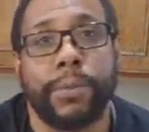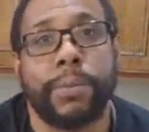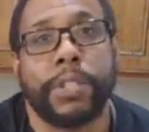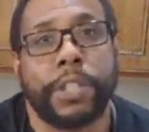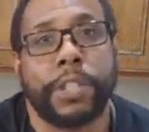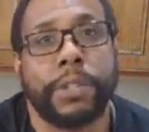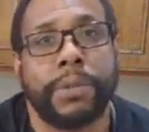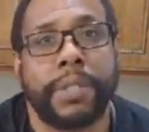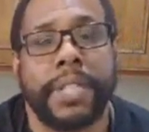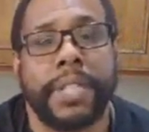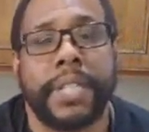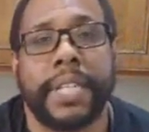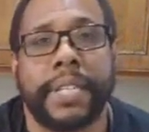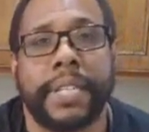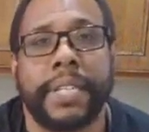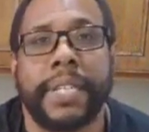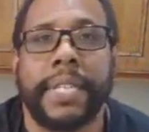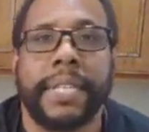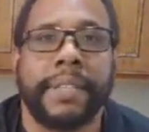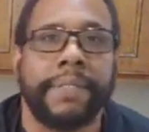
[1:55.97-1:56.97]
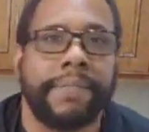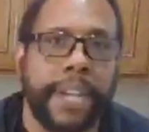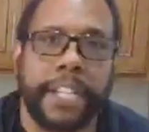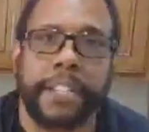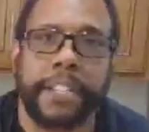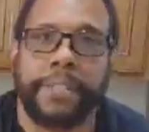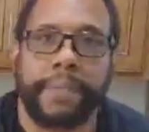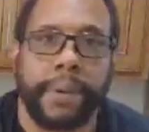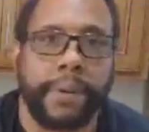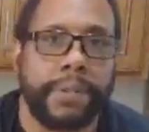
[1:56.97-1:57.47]
what you did,
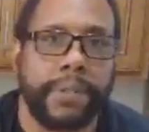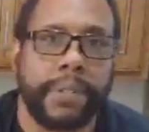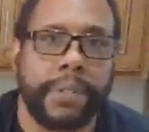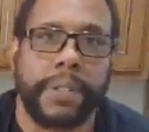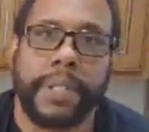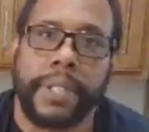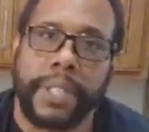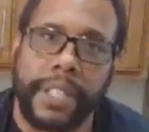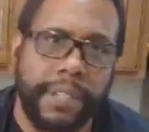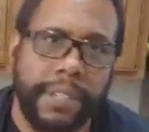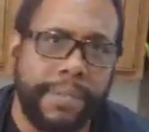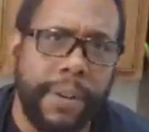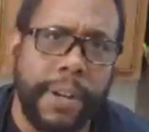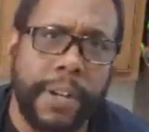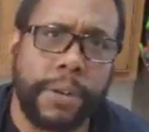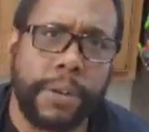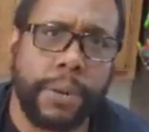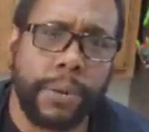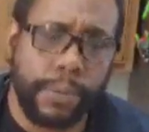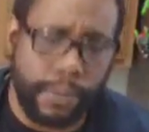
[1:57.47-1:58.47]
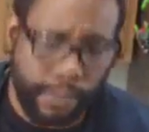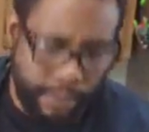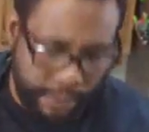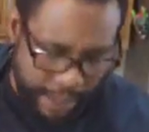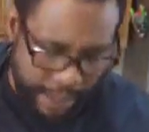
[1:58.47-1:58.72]
vice versa. It's very cool.